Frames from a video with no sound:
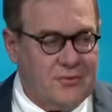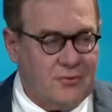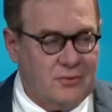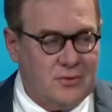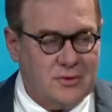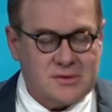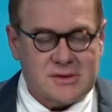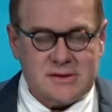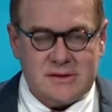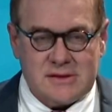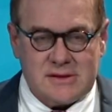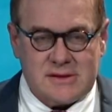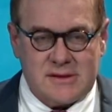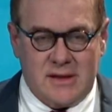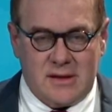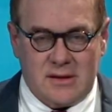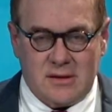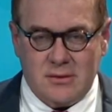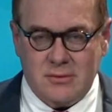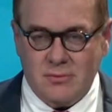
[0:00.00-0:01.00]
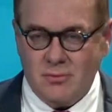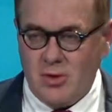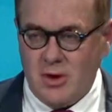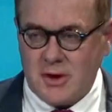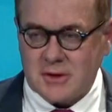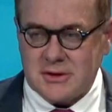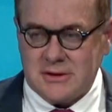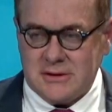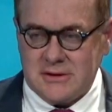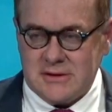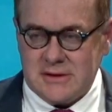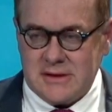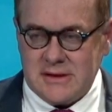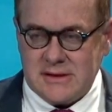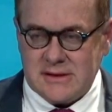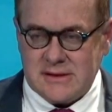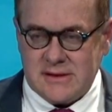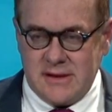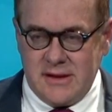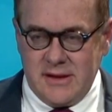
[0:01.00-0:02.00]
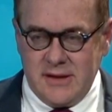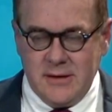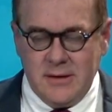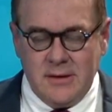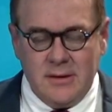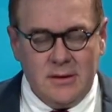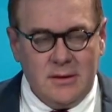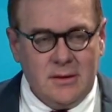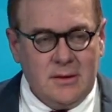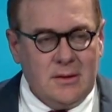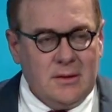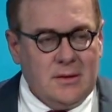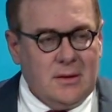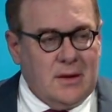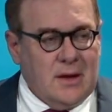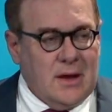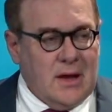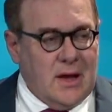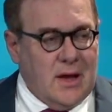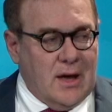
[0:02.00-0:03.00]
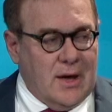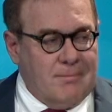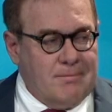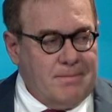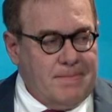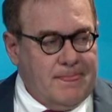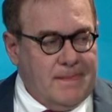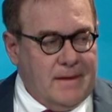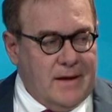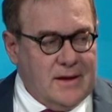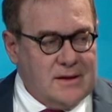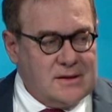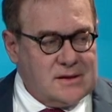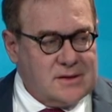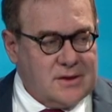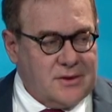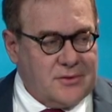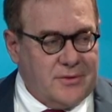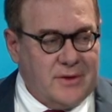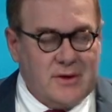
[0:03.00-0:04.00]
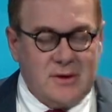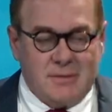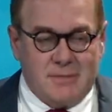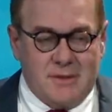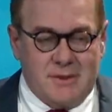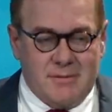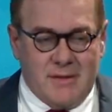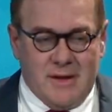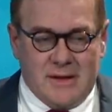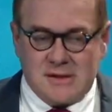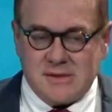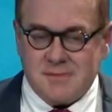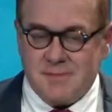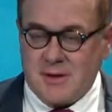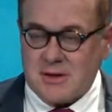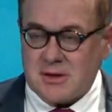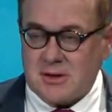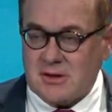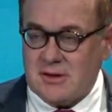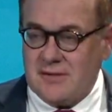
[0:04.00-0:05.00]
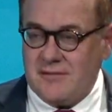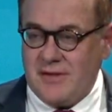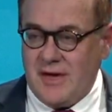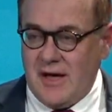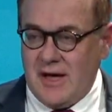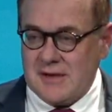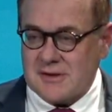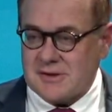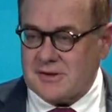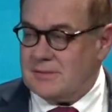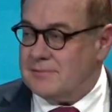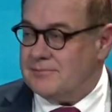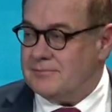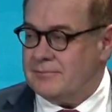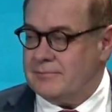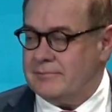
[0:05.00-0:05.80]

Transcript: Wilson Center in Washington, D.C., um, has agreed to be my special advisor.